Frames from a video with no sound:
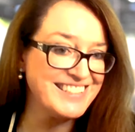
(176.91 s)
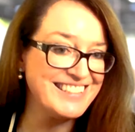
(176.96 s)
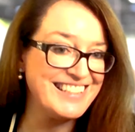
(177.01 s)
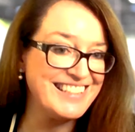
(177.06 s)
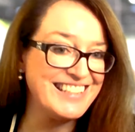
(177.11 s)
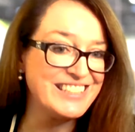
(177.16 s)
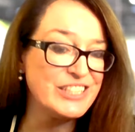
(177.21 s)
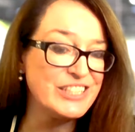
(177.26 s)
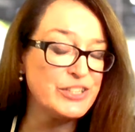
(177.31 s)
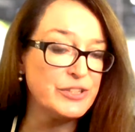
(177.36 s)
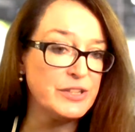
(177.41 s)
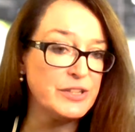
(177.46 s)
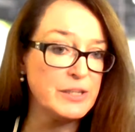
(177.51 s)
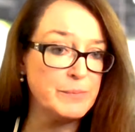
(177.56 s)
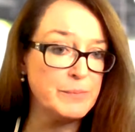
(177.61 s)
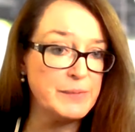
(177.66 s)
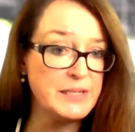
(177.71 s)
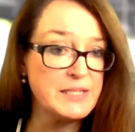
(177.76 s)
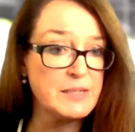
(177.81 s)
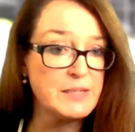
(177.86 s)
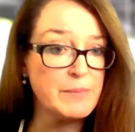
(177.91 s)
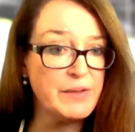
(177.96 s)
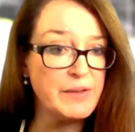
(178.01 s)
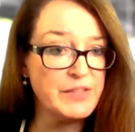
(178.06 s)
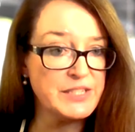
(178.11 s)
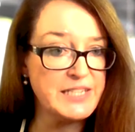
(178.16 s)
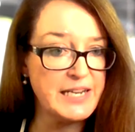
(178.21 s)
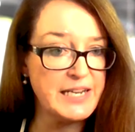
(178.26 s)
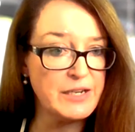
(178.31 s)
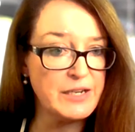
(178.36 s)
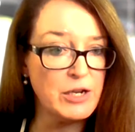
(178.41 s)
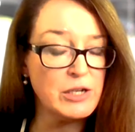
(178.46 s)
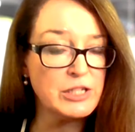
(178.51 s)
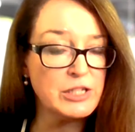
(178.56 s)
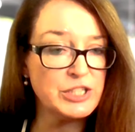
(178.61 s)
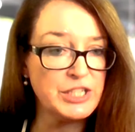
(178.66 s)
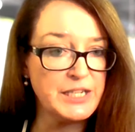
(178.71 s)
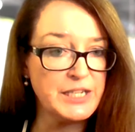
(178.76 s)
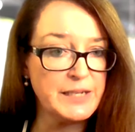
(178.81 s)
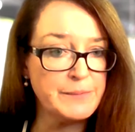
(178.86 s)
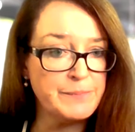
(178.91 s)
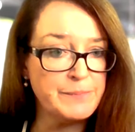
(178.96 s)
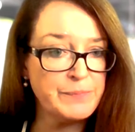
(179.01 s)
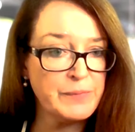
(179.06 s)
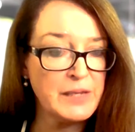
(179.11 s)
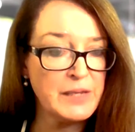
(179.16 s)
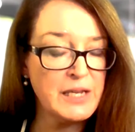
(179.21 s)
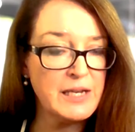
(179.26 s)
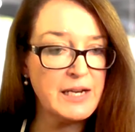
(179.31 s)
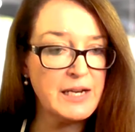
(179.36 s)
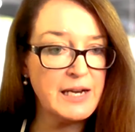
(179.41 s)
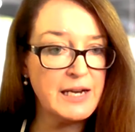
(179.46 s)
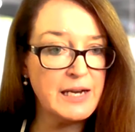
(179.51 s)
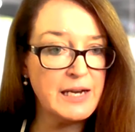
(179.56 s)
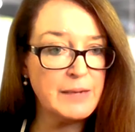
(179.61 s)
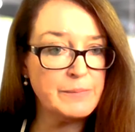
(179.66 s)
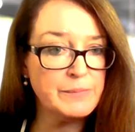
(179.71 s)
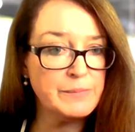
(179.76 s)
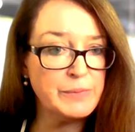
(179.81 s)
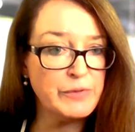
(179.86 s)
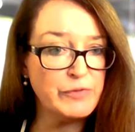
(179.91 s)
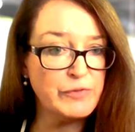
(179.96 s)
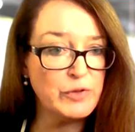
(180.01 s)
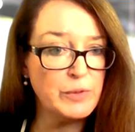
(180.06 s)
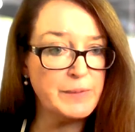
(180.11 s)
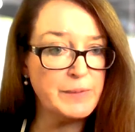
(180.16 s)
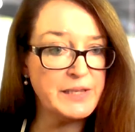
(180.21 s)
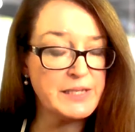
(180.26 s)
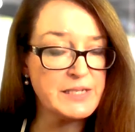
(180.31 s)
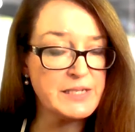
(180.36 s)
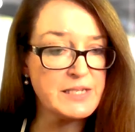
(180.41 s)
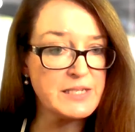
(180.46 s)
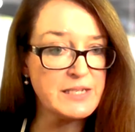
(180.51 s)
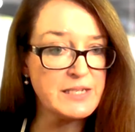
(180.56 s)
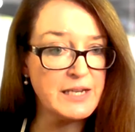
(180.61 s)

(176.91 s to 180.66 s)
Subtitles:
and could there be some other technology performing this